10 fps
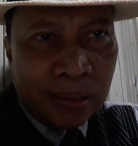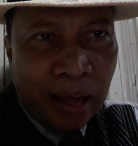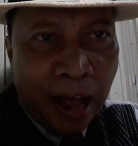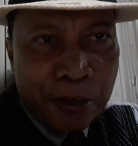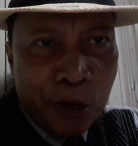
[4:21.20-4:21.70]

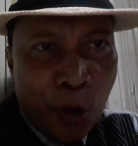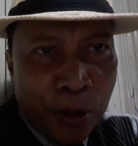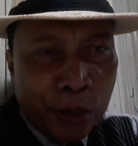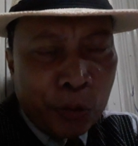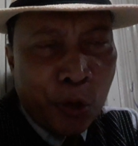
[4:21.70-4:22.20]
Are you
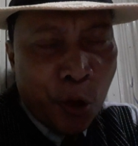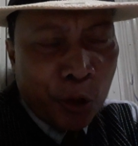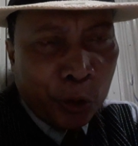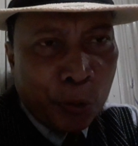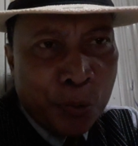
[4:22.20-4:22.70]
going to
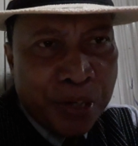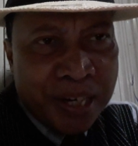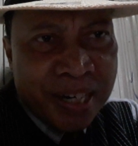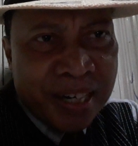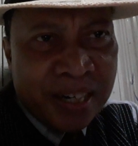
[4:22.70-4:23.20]
go to
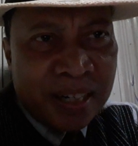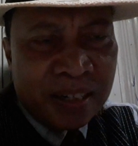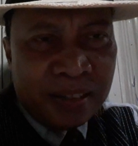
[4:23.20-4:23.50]
work?